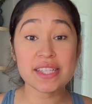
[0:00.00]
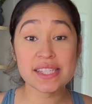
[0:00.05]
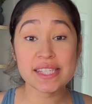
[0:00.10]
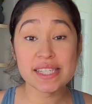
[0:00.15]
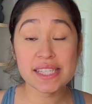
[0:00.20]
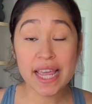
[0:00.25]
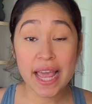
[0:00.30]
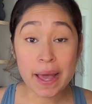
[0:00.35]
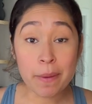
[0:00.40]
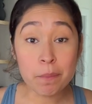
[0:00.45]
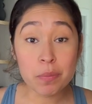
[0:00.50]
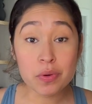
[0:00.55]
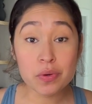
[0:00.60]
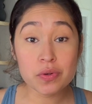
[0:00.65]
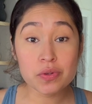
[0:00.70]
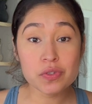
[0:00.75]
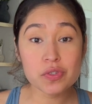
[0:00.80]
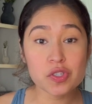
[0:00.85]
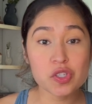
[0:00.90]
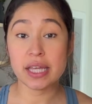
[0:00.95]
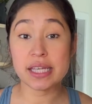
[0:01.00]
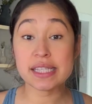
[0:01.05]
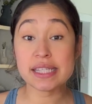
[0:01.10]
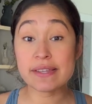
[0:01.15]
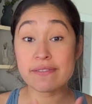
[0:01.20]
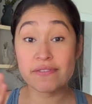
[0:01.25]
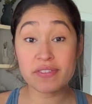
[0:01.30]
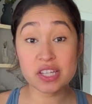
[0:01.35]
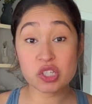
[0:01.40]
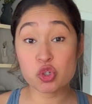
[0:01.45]
samples. It's a
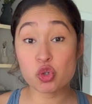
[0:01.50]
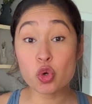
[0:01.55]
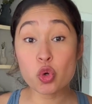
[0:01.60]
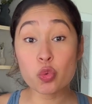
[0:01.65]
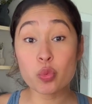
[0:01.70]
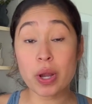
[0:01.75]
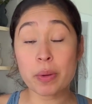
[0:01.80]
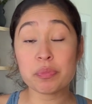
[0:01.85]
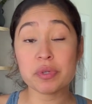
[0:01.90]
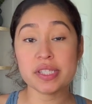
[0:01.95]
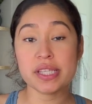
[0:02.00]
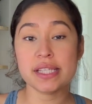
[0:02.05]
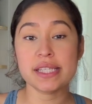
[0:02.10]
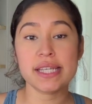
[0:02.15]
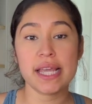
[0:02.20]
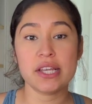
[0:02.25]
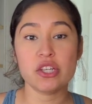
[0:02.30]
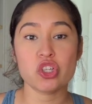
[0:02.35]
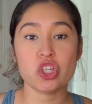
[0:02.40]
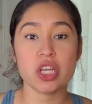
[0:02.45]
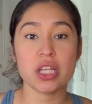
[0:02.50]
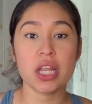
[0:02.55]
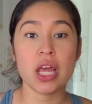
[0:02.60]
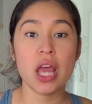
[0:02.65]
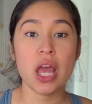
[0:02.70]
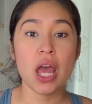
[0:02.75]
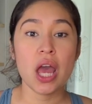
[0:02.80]
visual representation